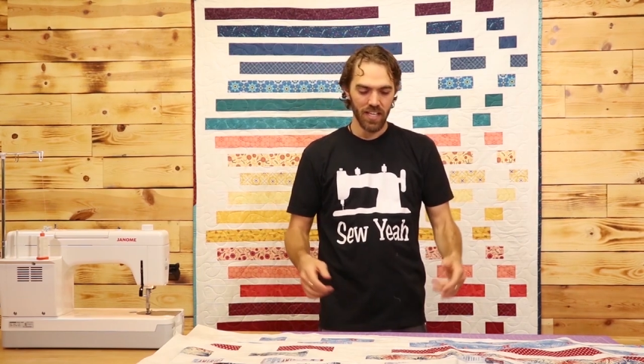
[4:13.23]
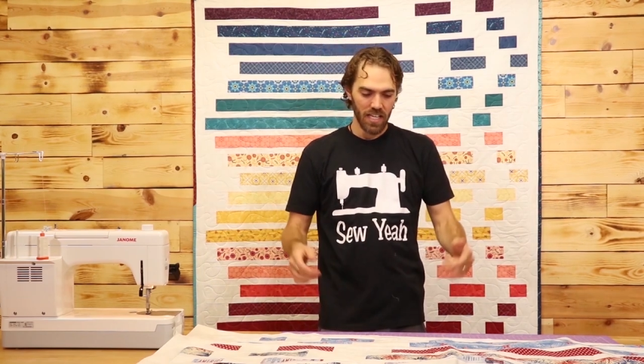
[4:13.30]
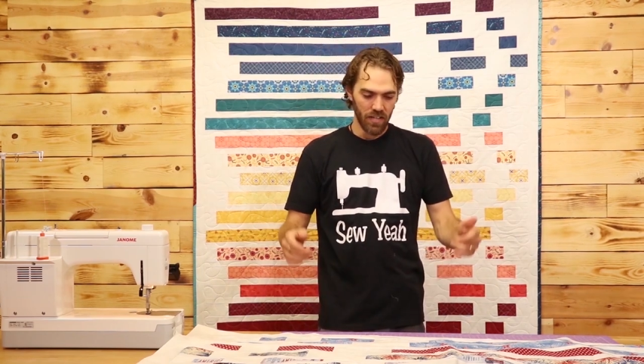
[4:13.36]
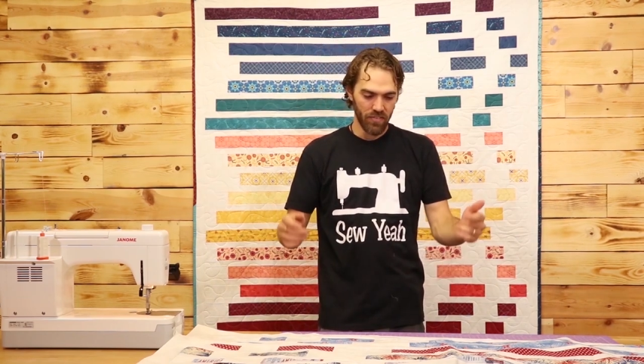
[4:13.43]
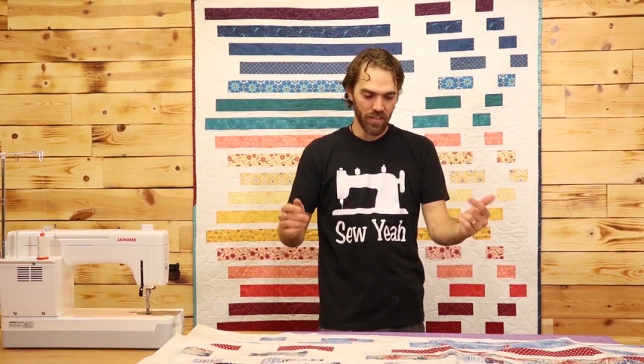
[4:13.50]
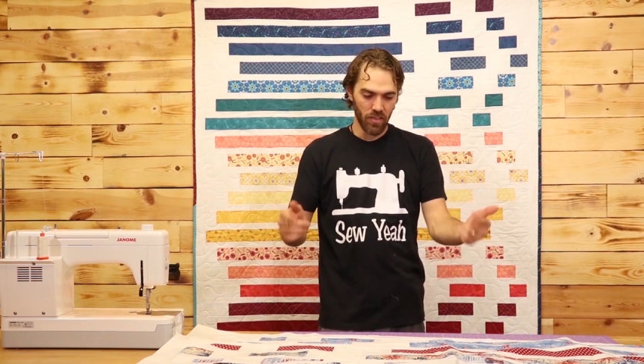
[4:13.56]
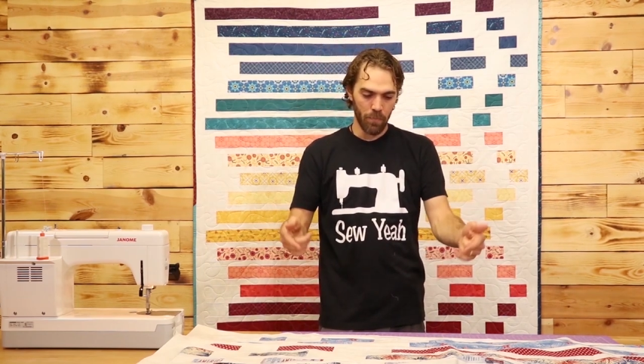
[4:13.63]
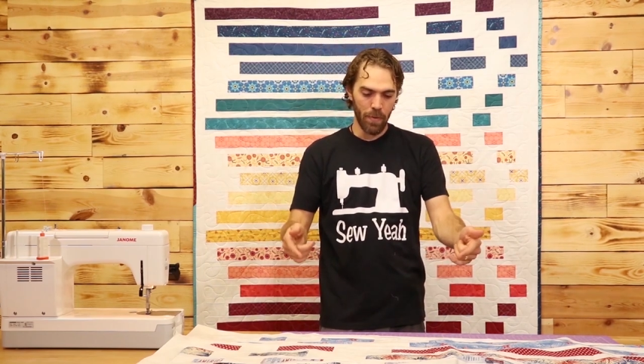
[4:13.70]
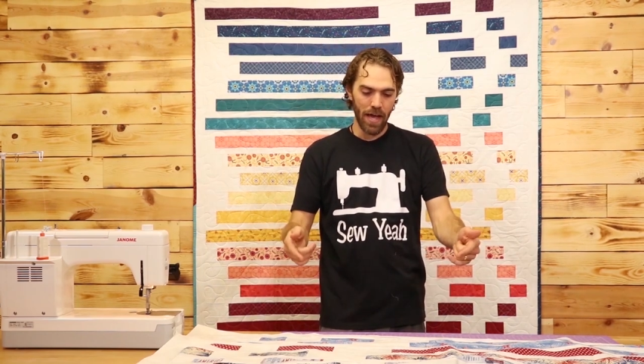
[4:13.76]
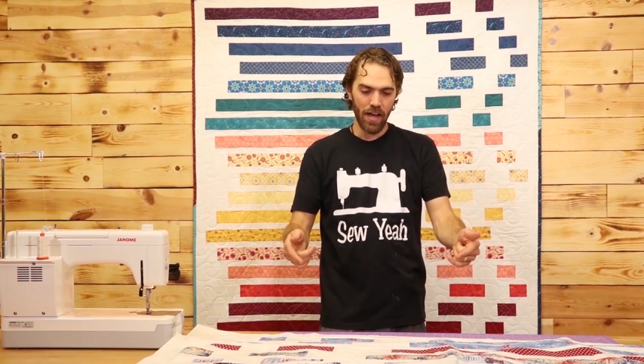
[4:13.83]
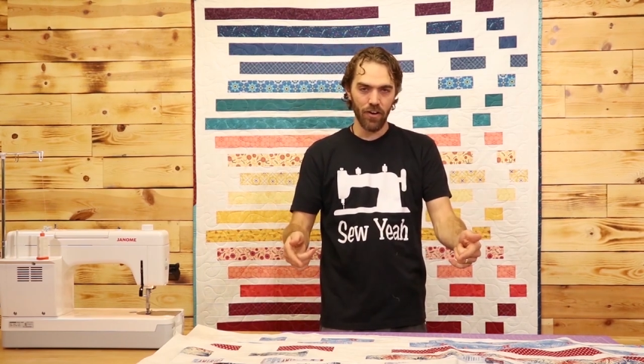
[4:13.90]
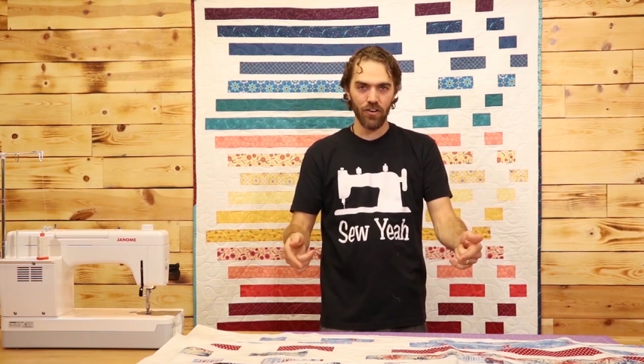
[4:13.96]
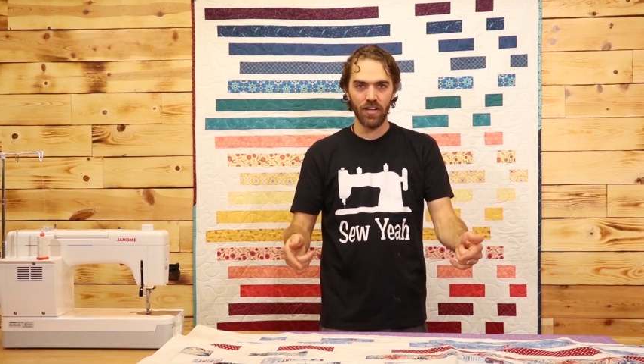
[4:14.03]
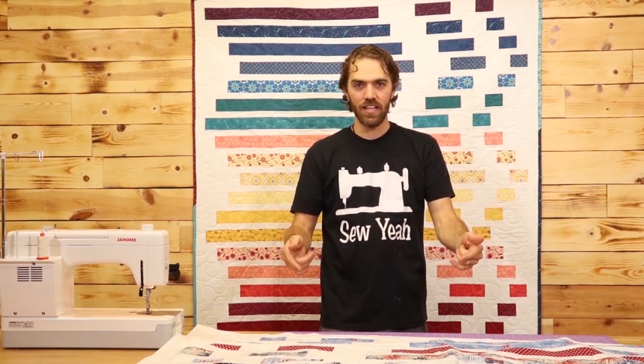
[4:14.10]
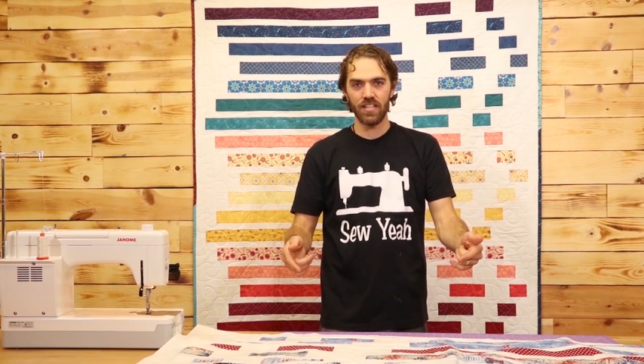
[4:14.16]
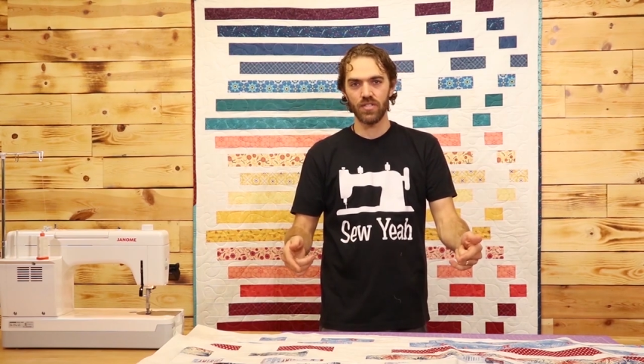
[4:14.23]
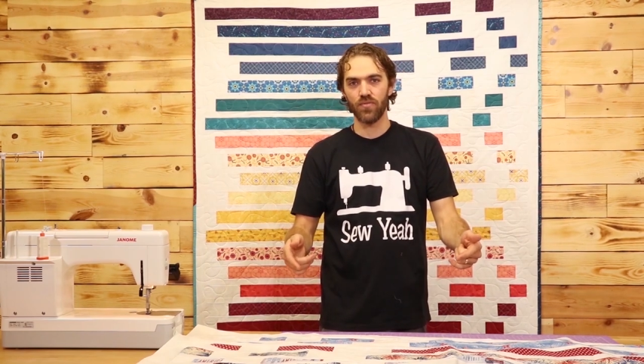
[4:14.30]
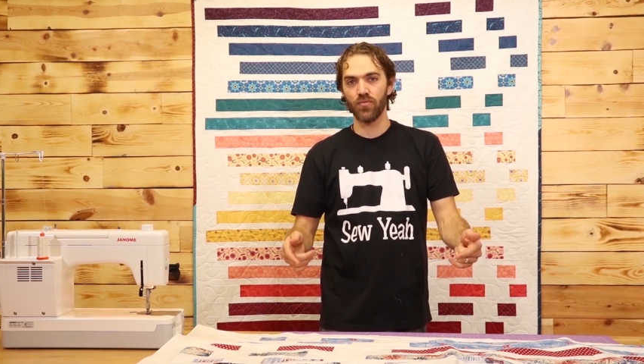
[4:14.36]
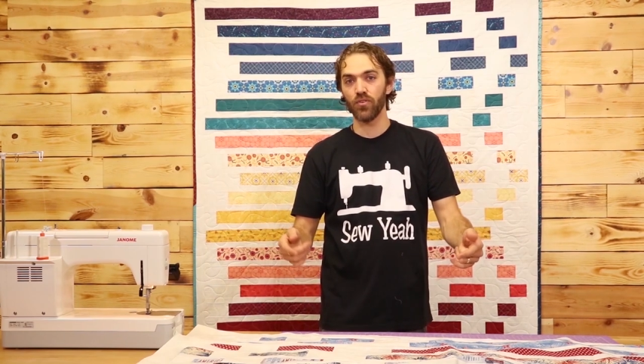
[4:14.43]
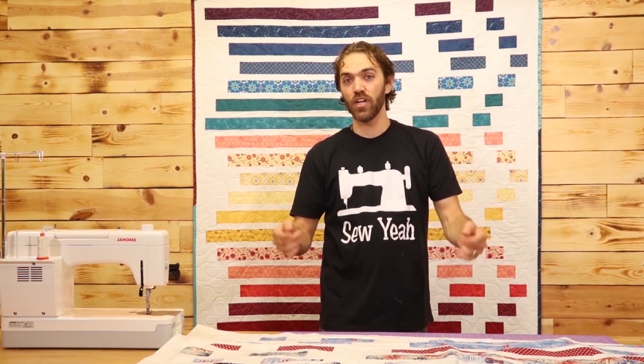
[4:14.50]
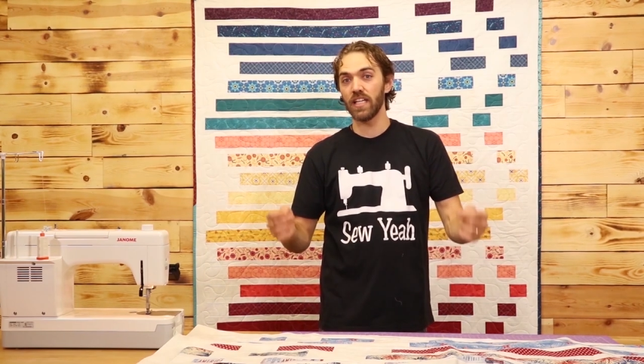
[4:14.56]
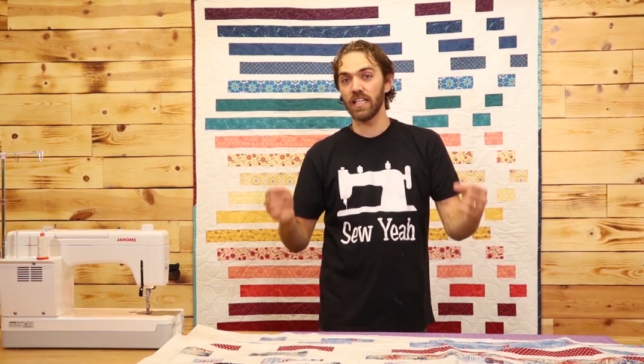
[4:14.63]
If you like the pattern, it is
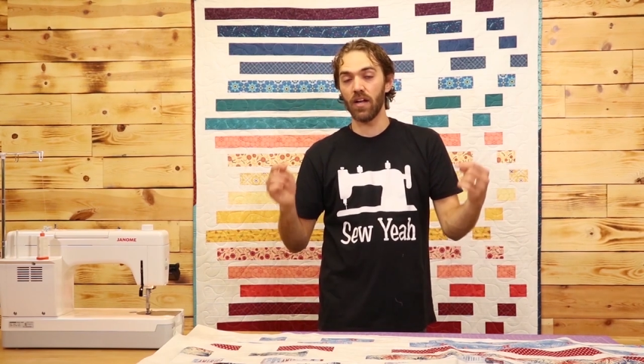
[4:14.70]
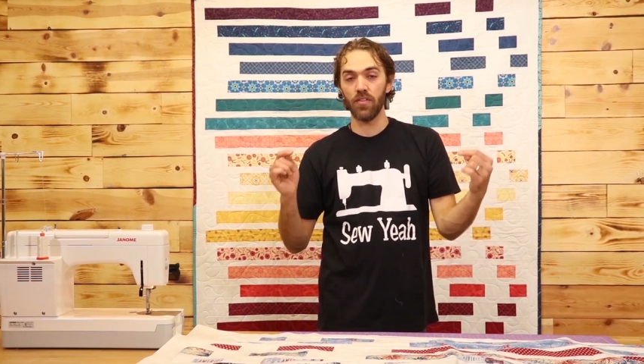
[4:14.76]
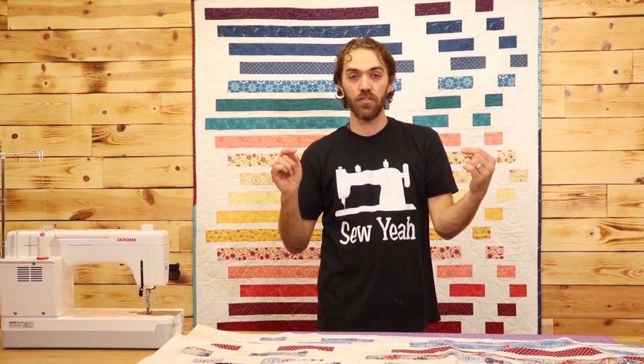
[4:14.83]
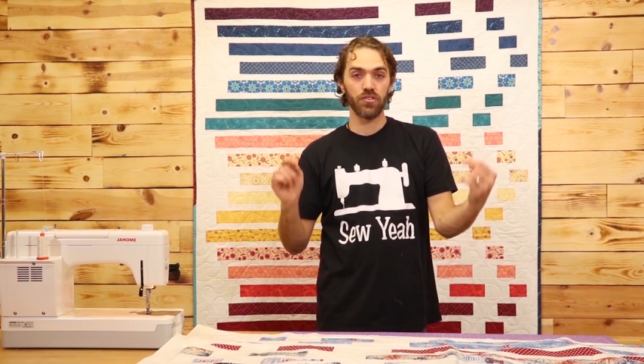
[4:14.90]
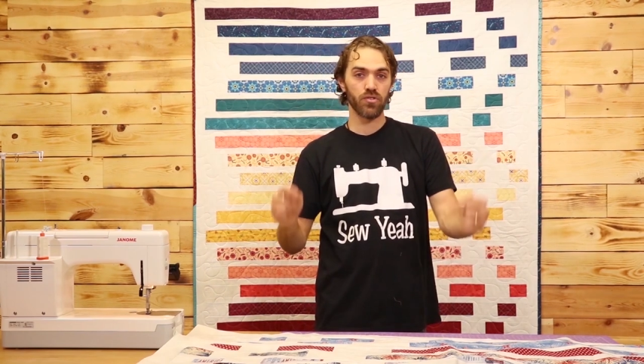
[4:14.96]
free down in the